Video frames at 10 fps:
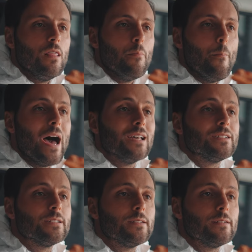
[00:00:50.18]
The
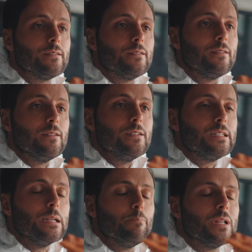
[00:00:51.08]
best.
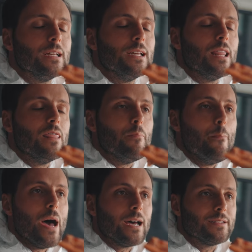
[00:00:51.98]
Simply the
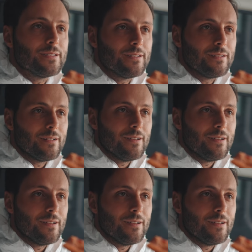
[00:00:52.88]
best.